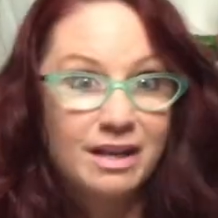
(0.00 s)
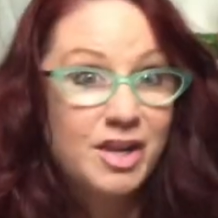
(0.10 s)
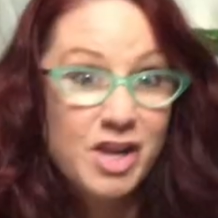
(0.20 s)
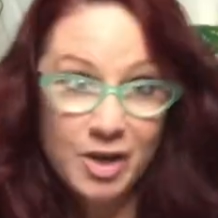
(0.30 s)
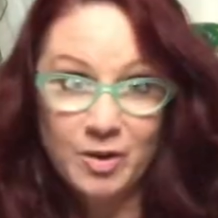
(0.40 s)

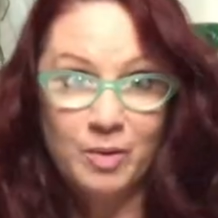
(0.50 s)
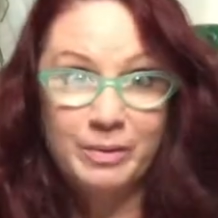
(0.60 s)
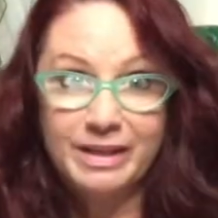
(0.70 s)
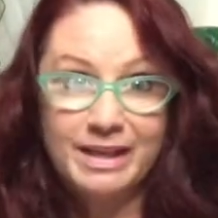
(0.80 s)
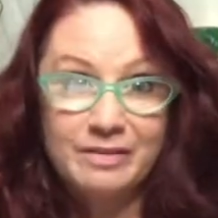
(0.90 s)
know
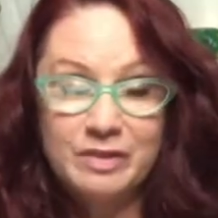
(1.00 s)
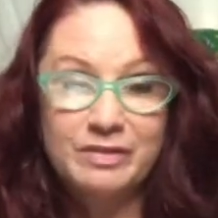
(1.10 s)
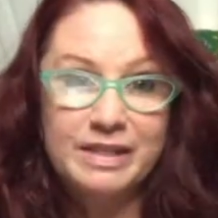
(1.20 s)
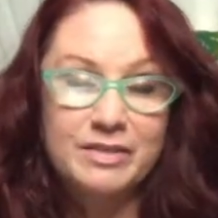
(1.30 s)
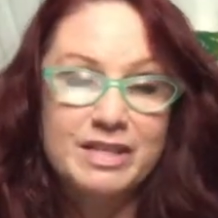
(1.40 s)
when I have new
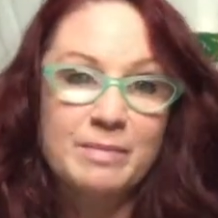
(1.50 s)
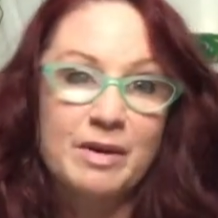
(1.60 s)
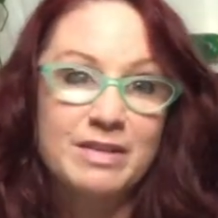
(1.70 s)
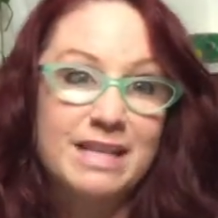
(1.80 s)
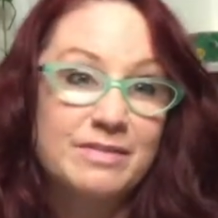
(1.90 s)
videos come
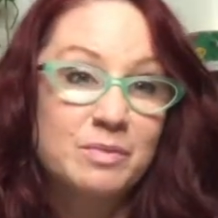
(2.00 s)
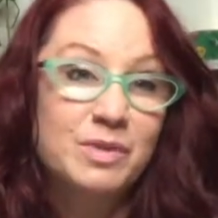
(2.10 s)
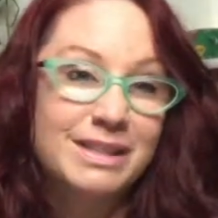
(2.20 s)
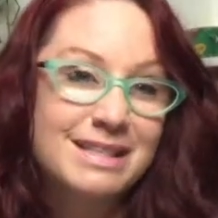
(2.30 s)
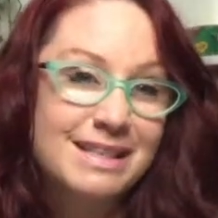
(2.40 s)
out because I have some
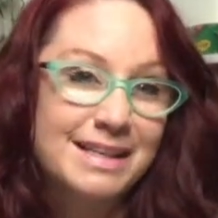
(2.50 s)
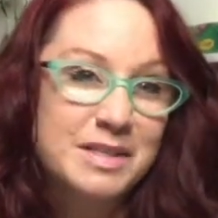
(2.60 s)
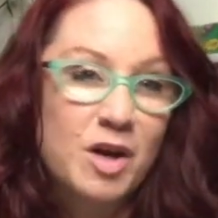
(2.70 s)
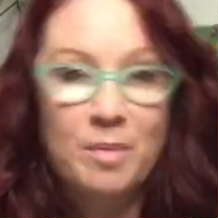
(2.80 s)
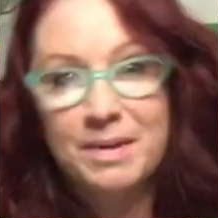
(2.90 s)
really
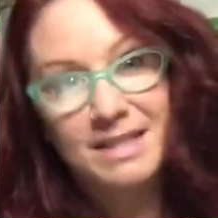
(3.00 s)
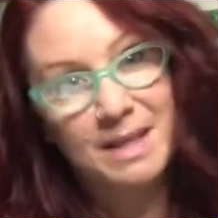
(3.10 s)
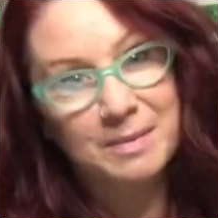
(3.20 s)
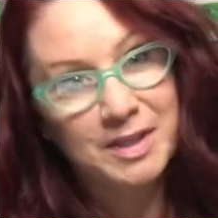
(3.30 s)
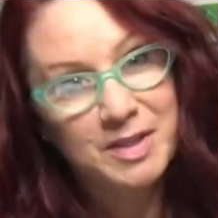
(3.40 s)
exciting topics that
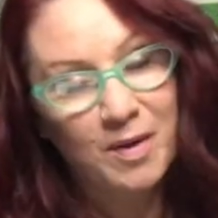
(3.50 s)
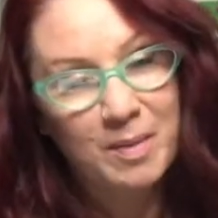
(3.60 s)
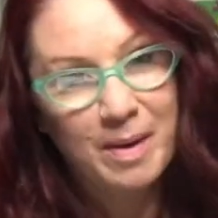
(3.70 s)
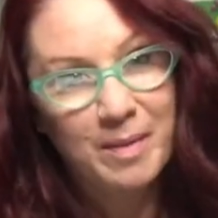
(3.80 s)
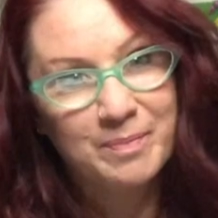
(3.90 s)
I'm going to talk
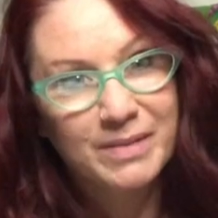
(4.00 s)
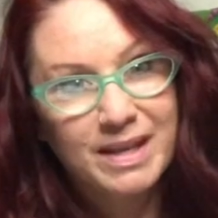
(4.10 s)
about.